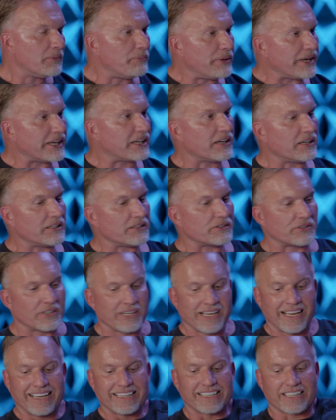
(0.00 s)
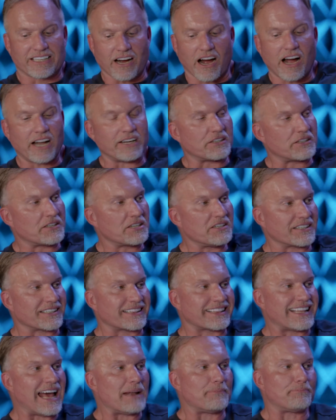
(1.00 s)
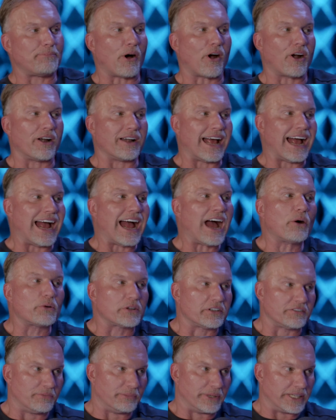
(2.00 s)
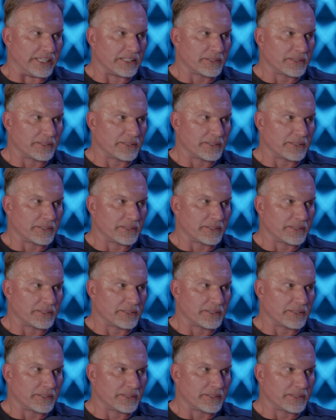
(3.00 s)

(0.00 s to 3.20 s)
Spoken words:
Because God took that part out of me.